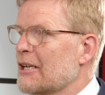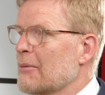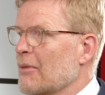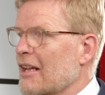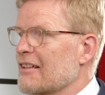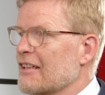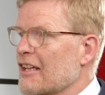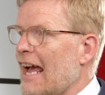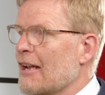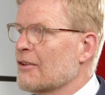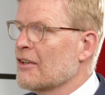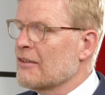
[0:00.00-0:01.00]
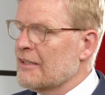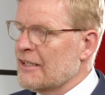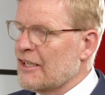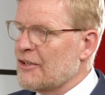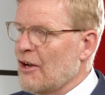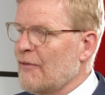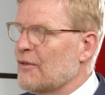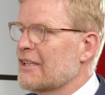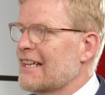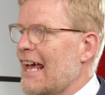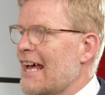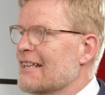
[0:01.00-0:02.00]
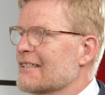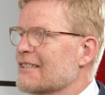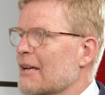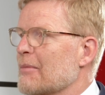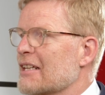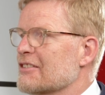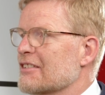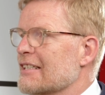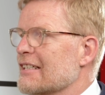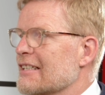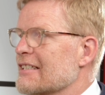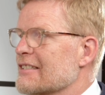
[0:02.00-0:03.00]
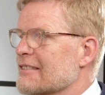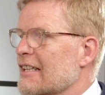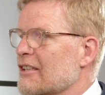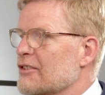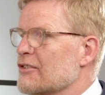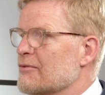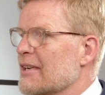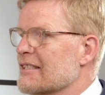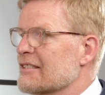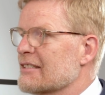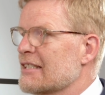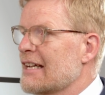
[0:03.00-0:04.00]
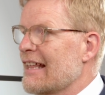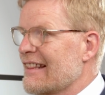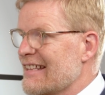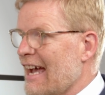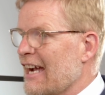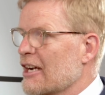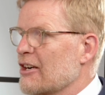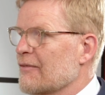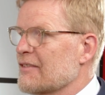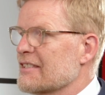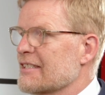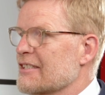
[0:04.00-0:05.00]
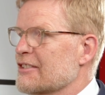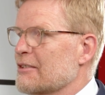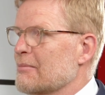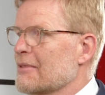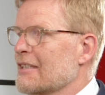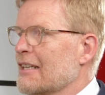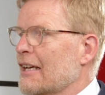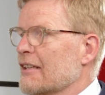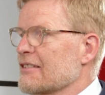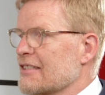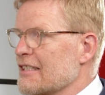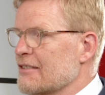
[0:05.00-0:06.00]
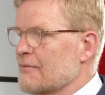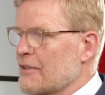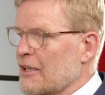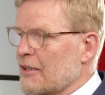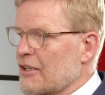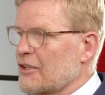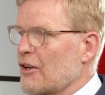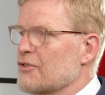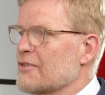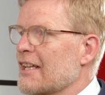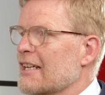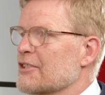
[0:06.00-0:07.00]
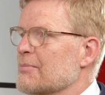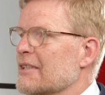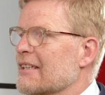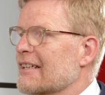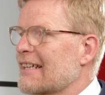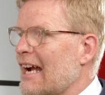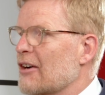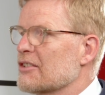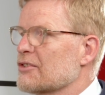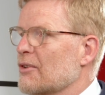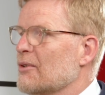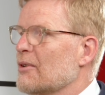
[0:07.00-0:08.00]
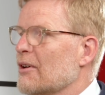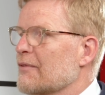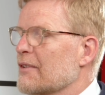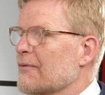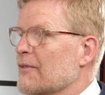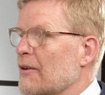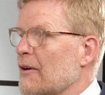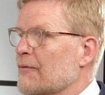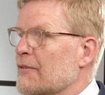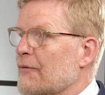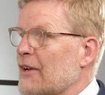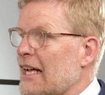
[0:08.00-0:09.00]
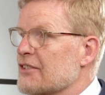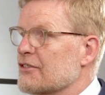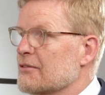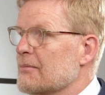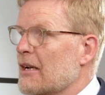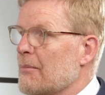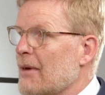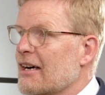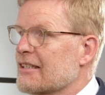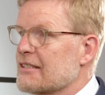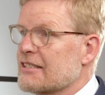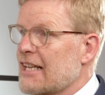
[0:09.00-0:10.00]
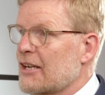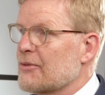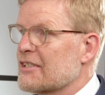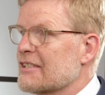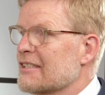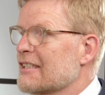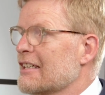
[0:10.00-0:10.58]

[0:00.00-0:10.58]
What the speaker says: But I think the novel and added dimension here is that the US, the anchor of the system, the country that has been the guarantor of the financial market integrity,